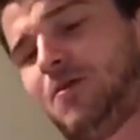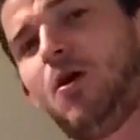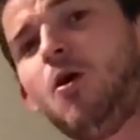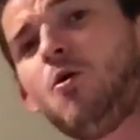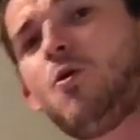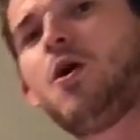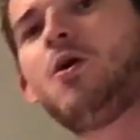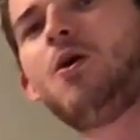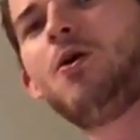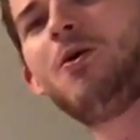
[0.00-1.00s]
Oh,
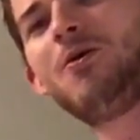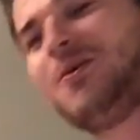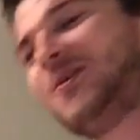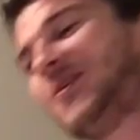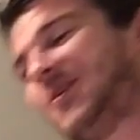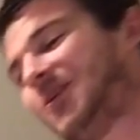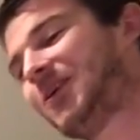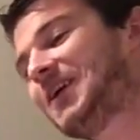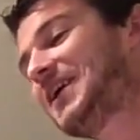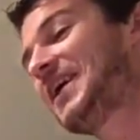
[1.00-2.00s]

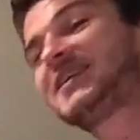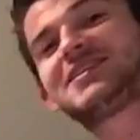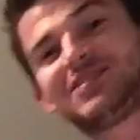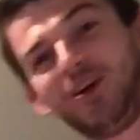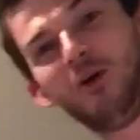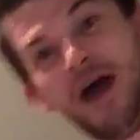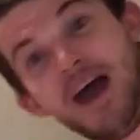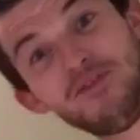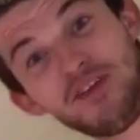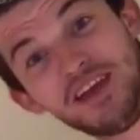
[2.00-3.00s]
it's so
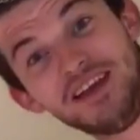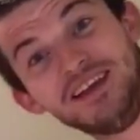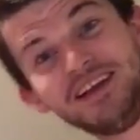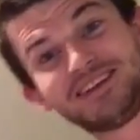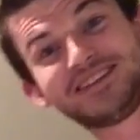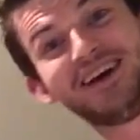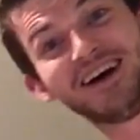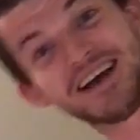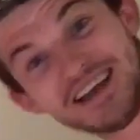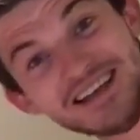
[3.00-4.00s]
heavy. It's
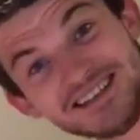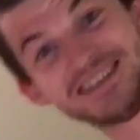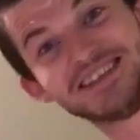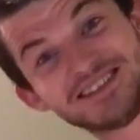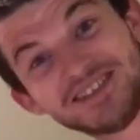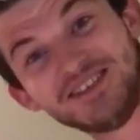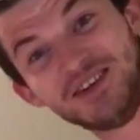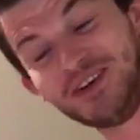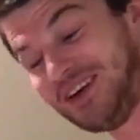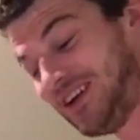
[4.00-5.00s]
not easy to do.